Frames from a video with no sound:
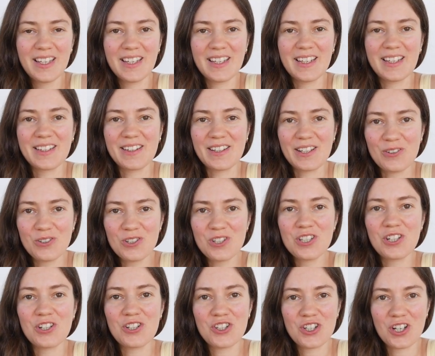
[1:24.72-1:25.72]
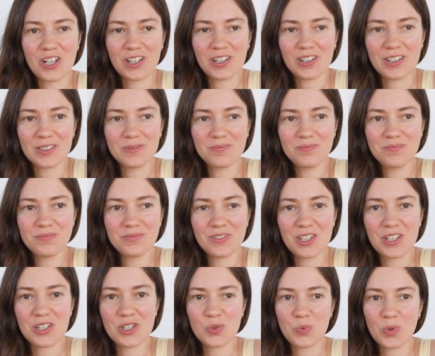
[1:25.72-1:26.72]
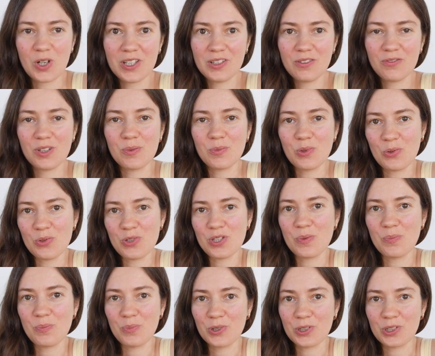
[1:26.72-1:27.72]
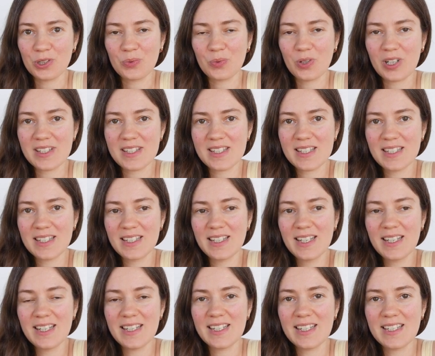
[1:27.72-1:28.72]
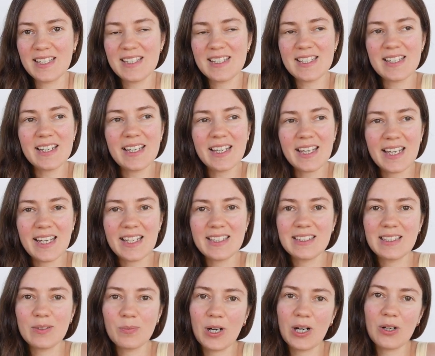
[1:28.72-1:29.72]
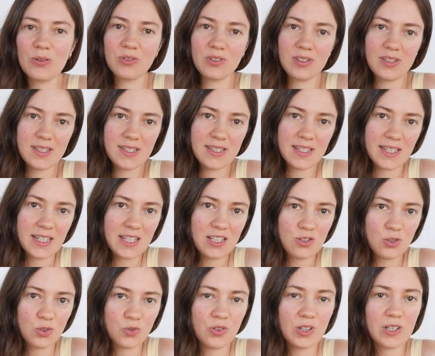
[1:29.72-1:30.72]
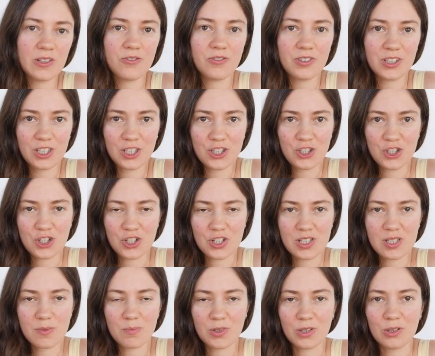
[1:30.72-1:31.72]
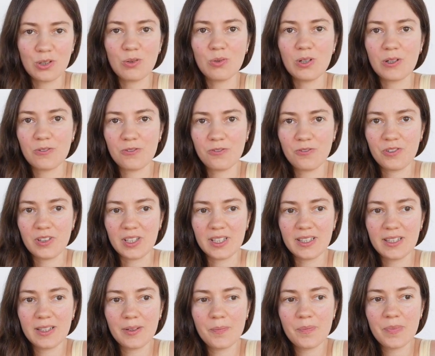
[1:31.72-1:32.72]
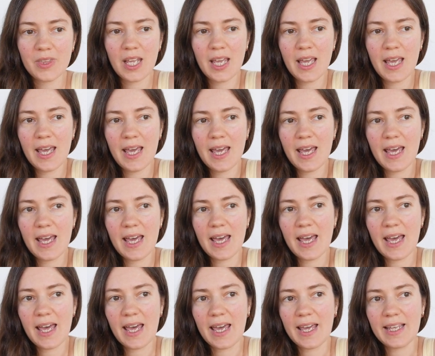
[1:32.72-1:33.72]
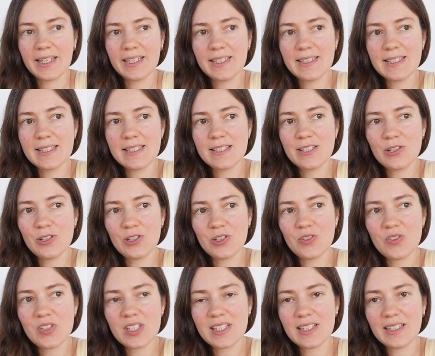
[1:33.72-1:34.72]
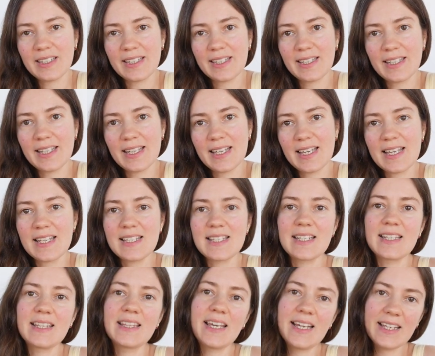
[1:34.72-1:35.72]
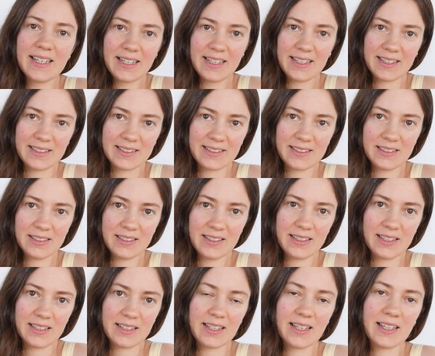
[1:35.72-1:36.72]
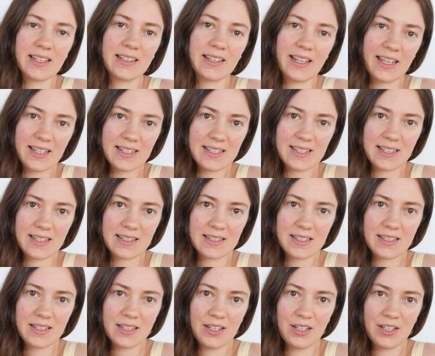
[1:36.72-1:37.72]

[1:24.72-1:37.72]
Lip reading: And the Earth Star Chakra is one of the most important ones. It's located about 6 to 12 inches below our feet, and it serves like as an anchor that connects us